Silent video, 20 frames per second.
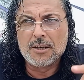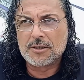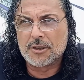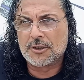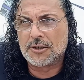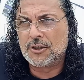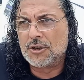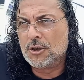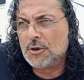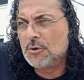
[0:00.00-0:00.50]

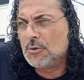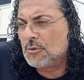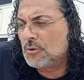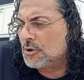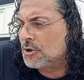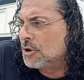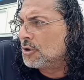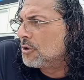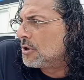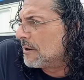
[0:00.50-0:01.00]
There's two,
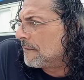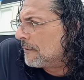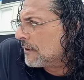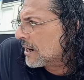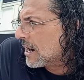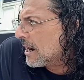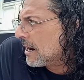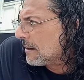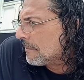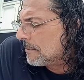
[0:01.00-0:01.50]
two
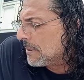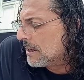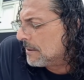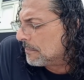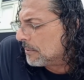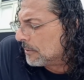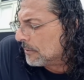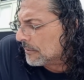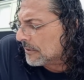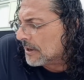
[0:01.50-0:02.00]
different kind of
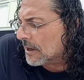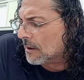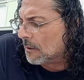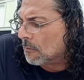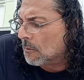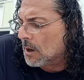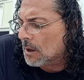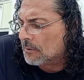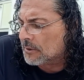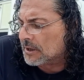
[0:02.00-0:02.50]
people that are
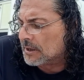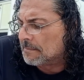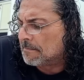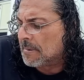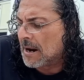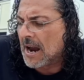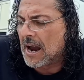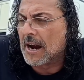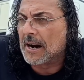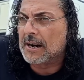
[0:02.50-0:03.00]
wanted
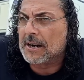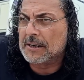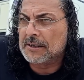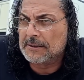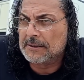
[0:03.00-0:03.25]
back.